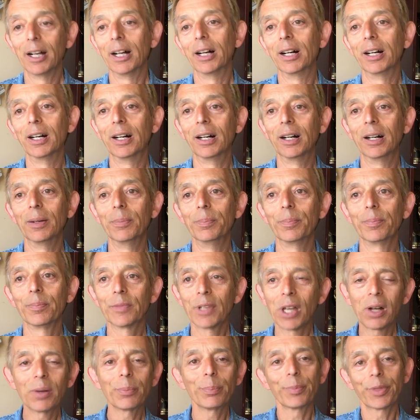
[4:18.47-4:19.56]

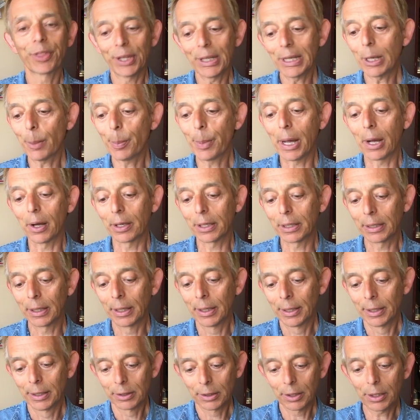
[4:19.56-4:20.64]
No, think about it.
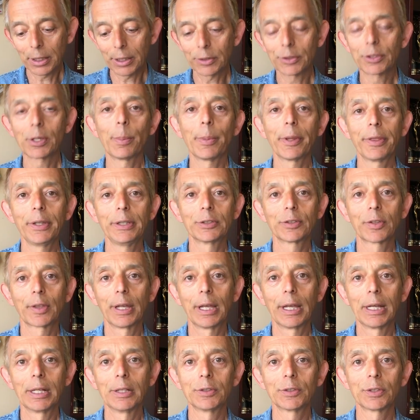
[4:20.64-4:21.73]
Look at some of these
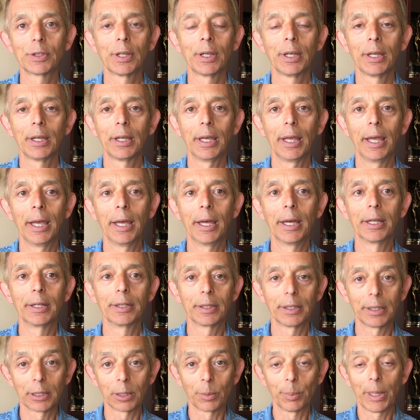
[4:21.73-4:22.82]
things,
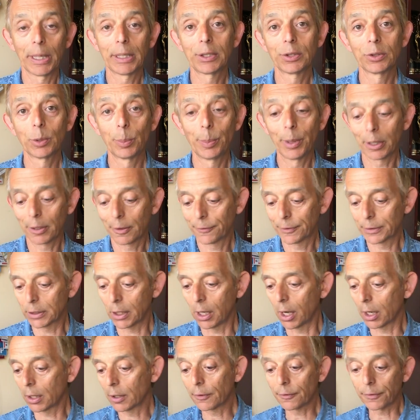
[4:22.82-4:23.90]
and it'll make you a better
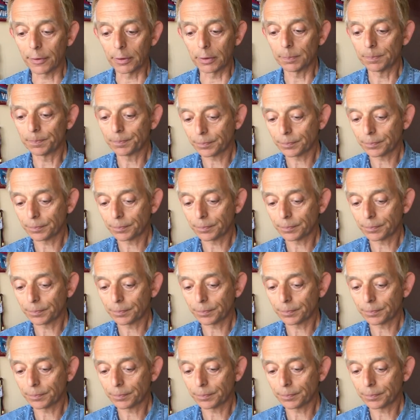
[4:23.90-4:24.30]
photographer.